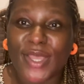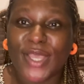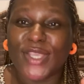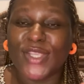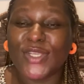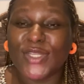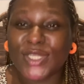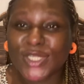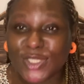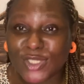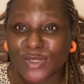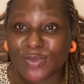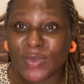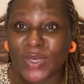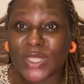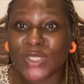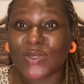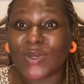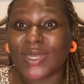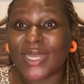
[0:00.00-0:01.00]
you need to
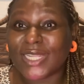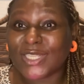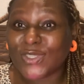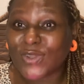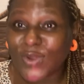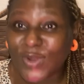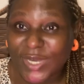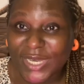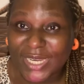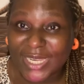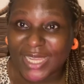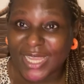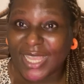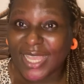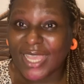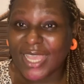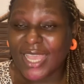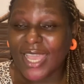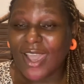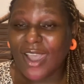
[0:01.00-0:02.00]
speak to an attorney
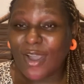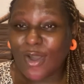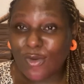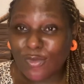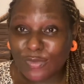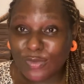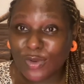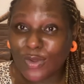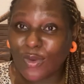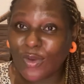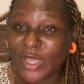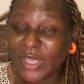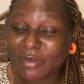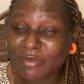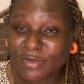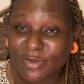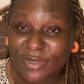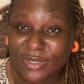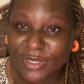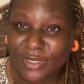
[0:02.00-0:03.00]
of law in
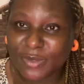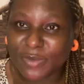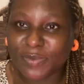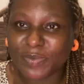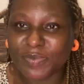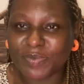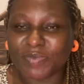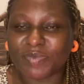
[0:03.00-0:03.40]
Brazil.